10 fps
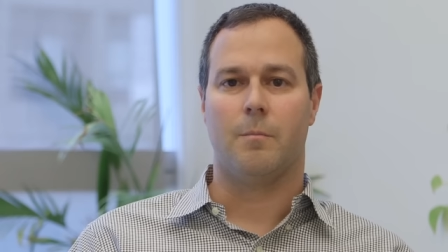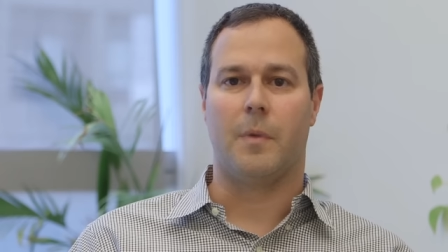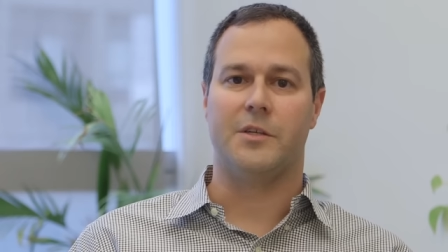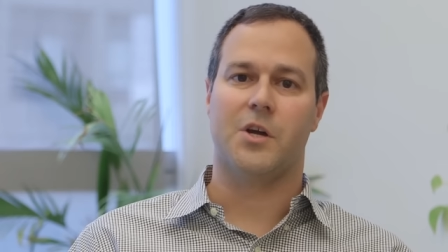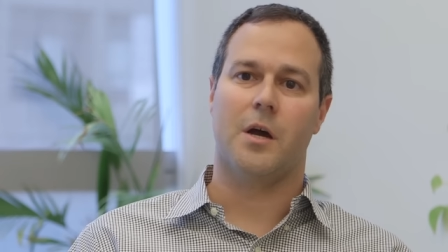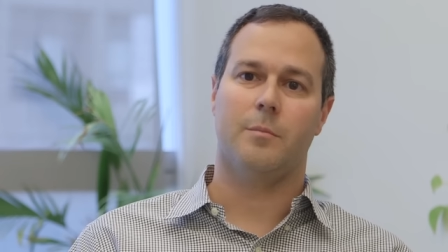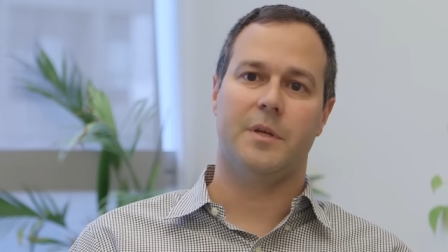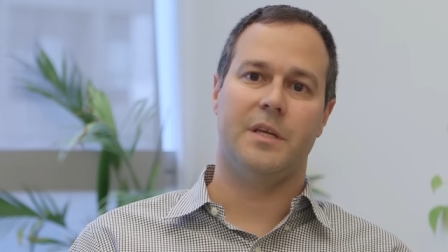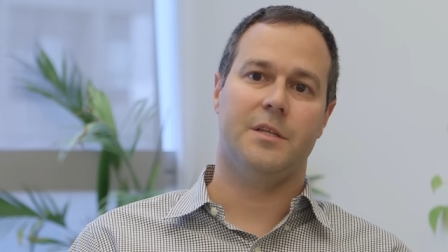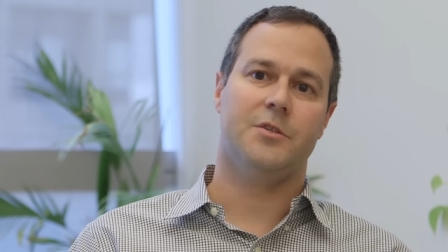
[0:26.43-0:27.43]
My job
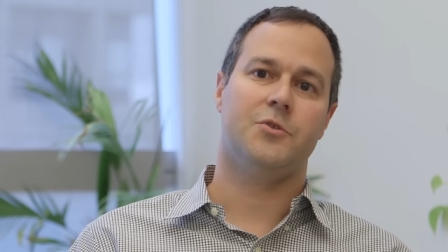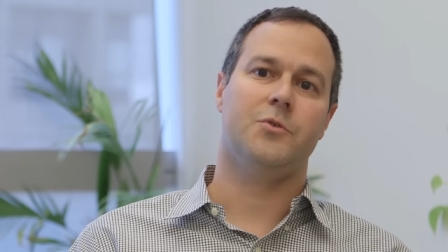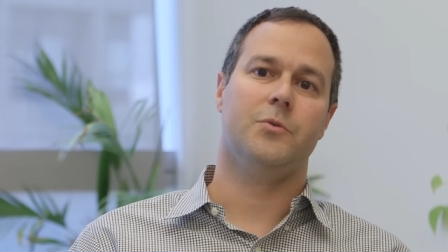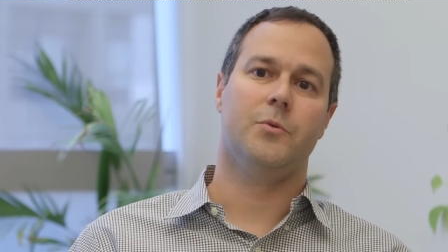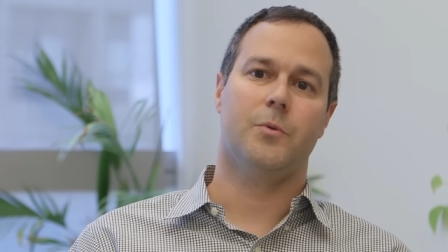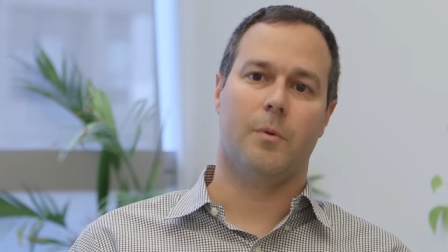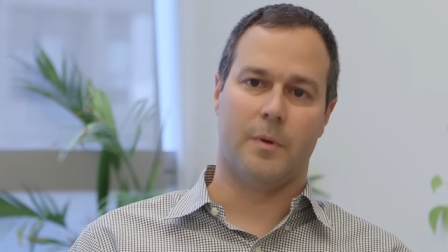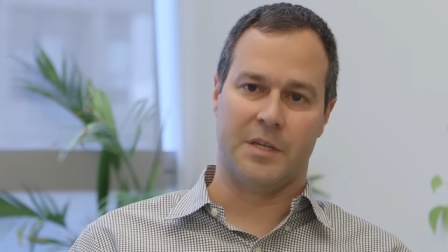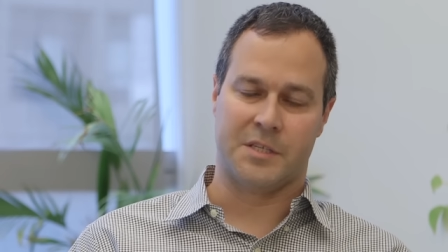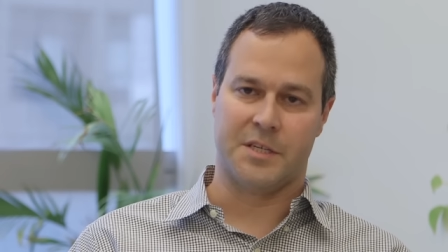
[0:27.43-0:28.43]
is to
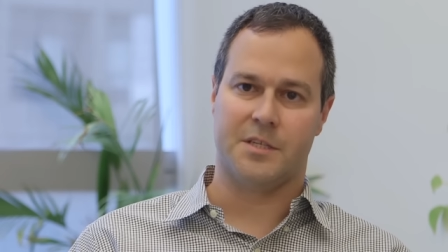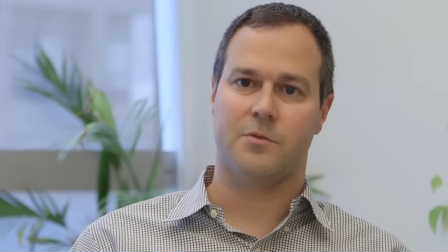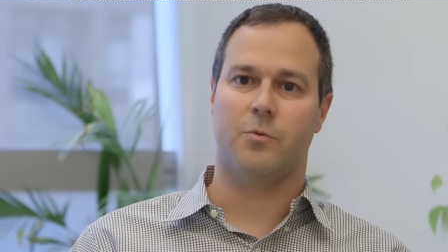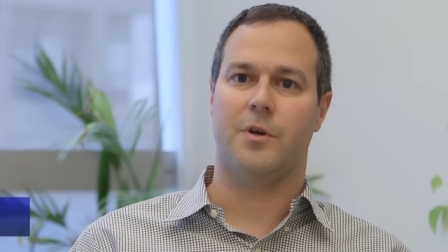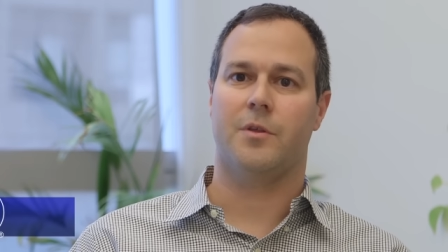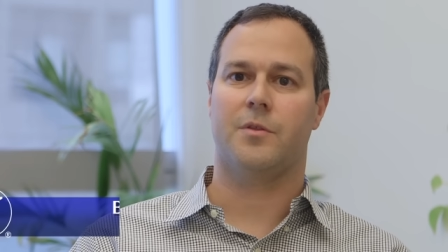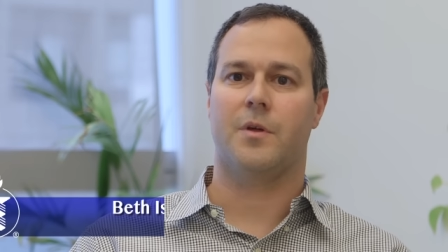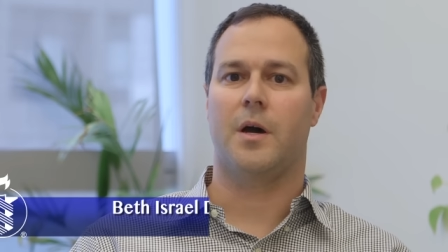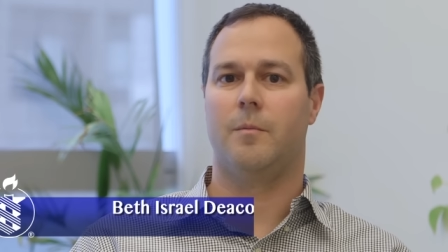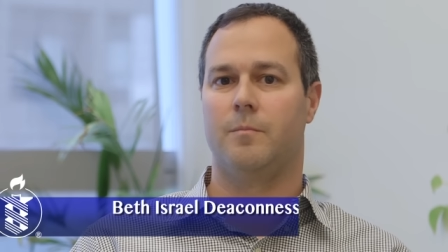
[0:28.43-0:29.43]
assist with
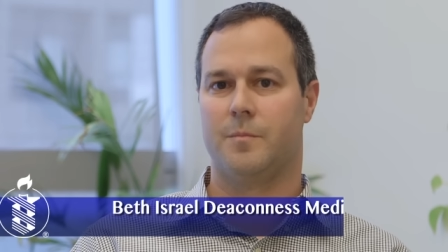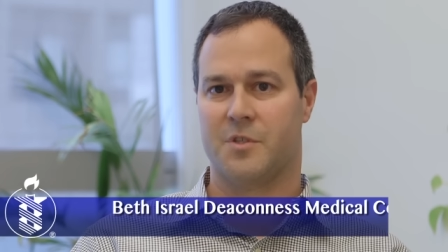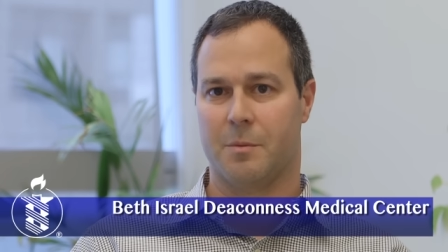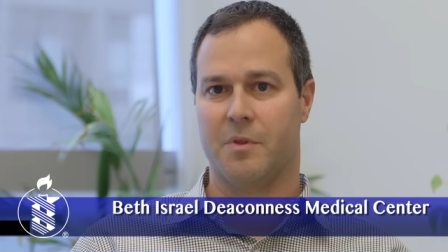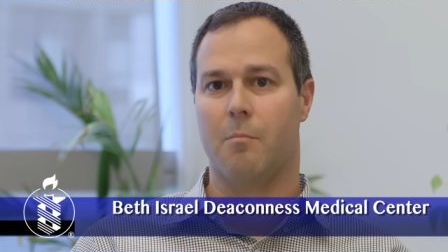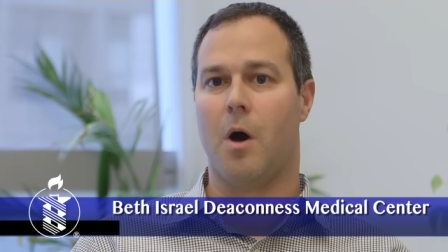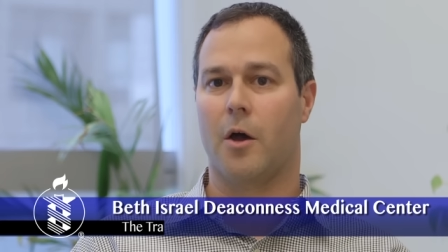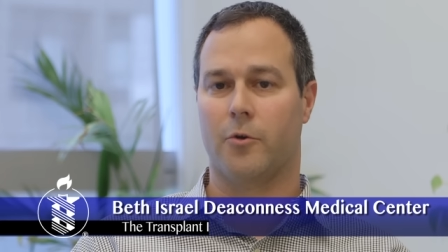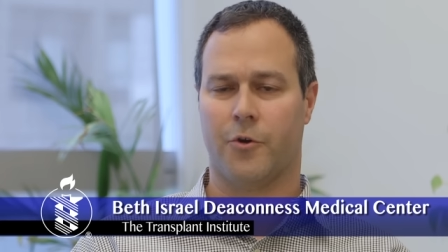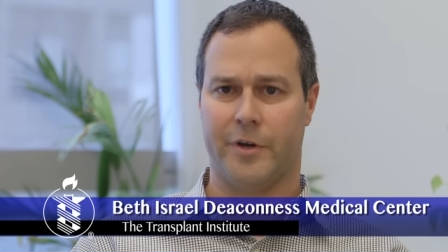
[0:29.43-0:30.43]
um, some of the
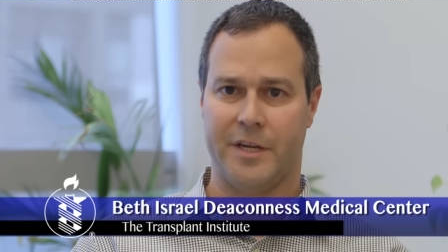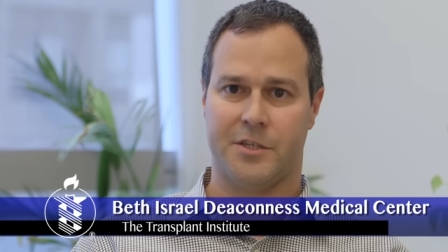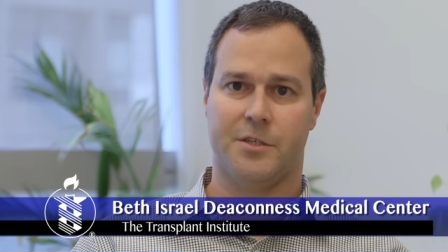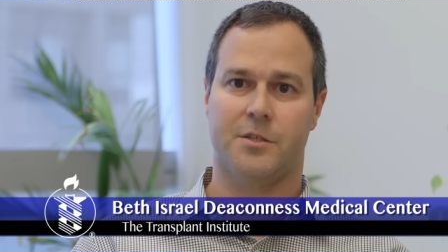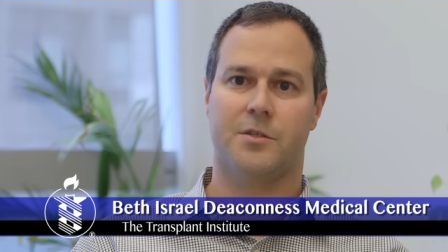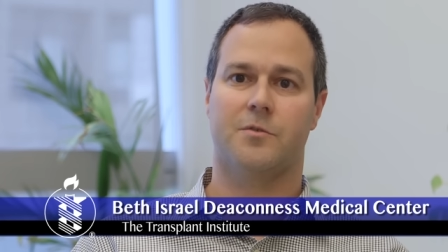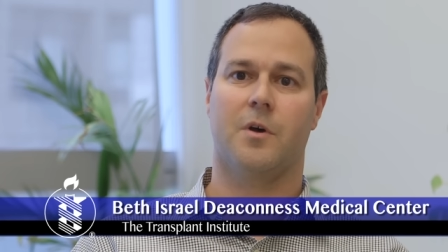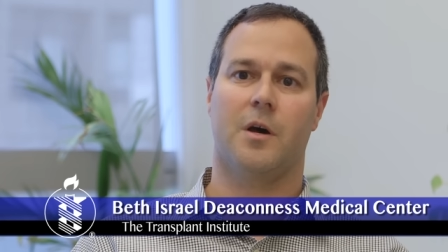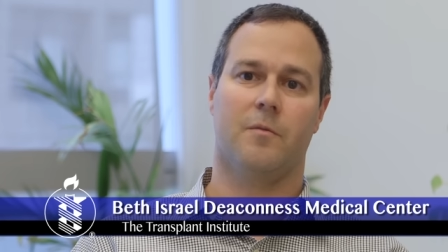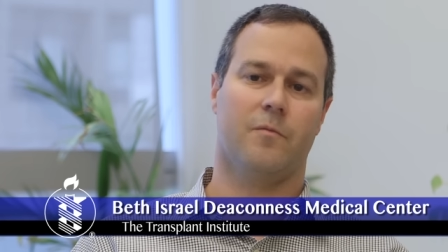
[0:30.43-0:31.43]
model creations,
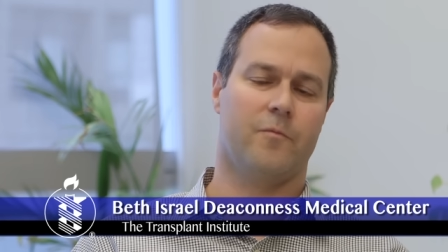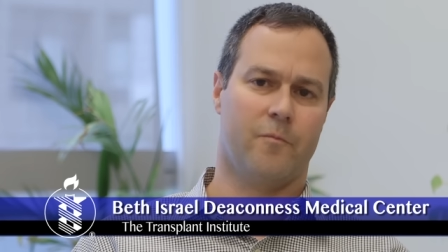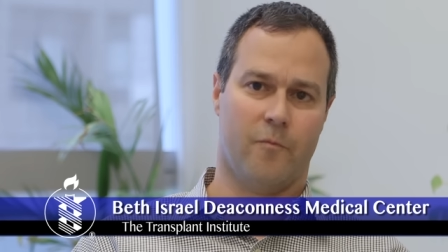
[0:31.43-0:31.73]
um,